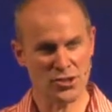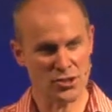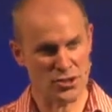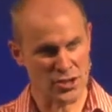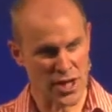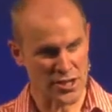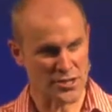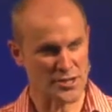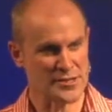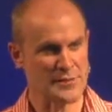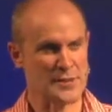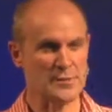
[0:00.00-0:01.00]
church can
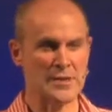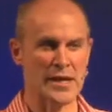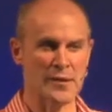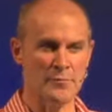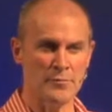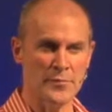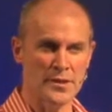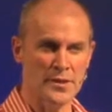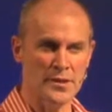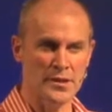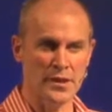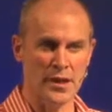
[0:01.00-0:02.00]
sometimes come
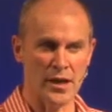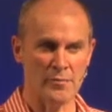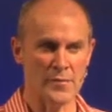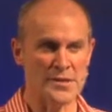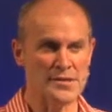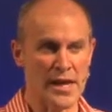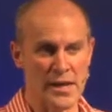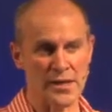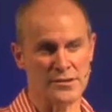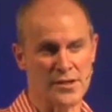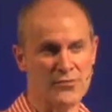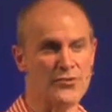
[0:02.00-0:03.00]

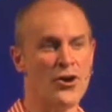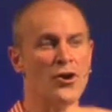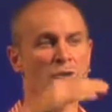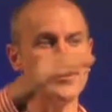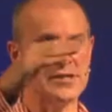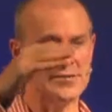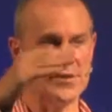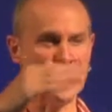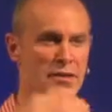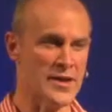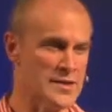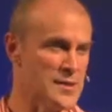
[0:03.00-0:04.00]
second after a whole list of other
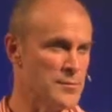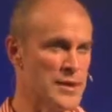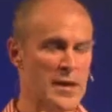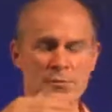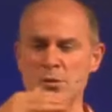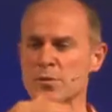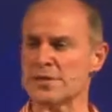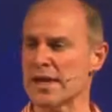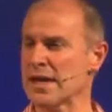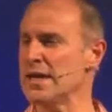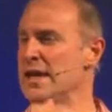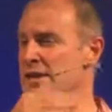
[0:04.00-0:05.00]
things. It becomes almost
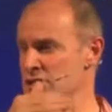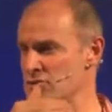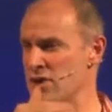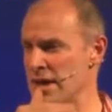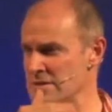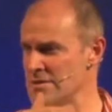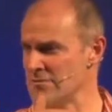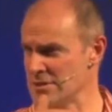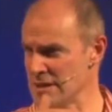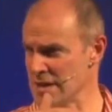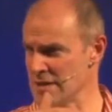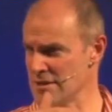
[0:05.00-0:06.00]
like a leisure
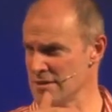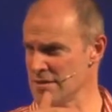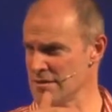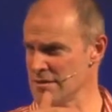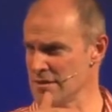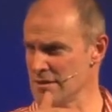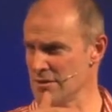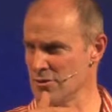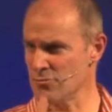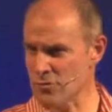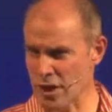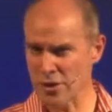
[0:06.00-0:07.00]
activity
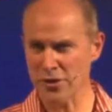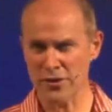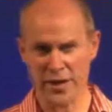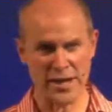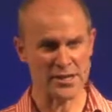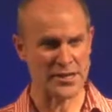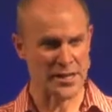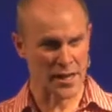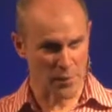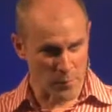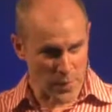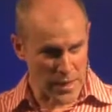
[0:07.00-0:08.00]
rather than actually
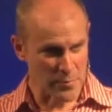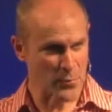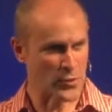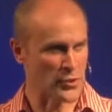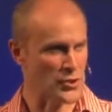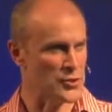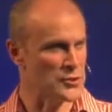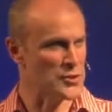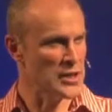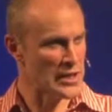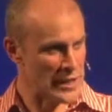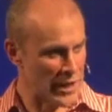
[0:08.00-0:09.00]
a people who
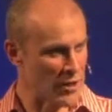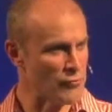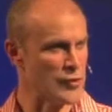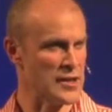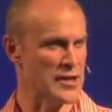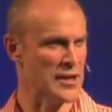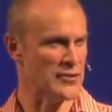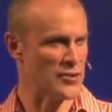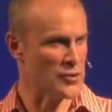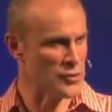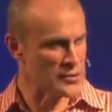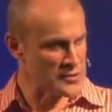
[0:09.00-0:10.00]
love one another,
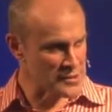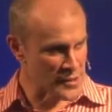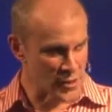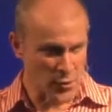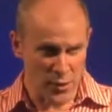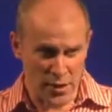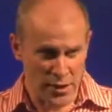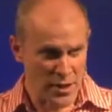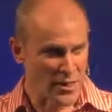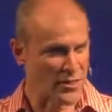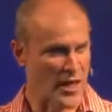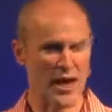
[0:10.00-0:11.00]
who are
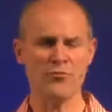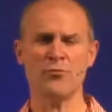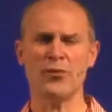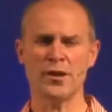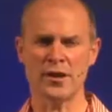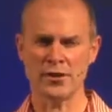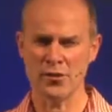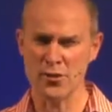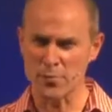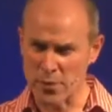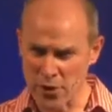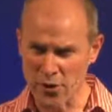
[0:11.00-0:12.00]
there for one another, who
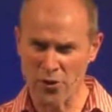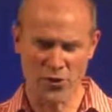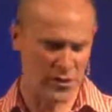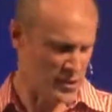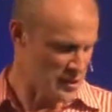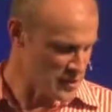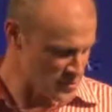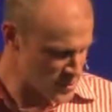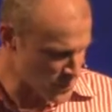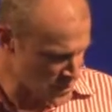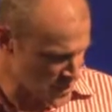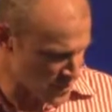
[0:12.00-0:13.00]
belong
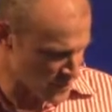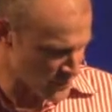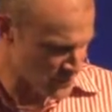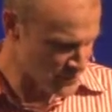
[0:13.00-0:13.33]
to each other.